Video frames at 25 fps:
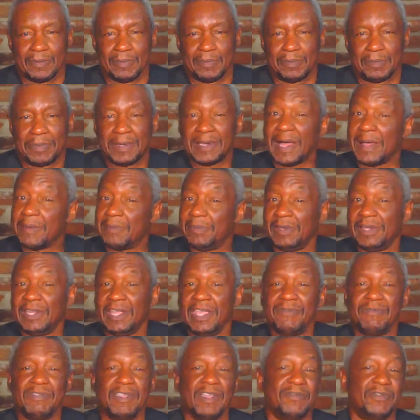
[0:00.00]
But I
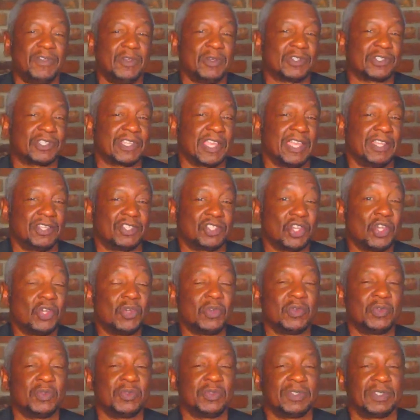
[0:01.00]
believe if you stay
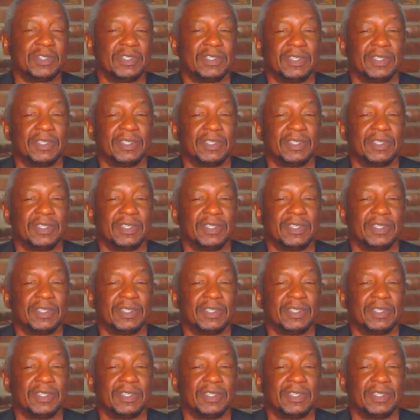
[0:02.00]
tuned,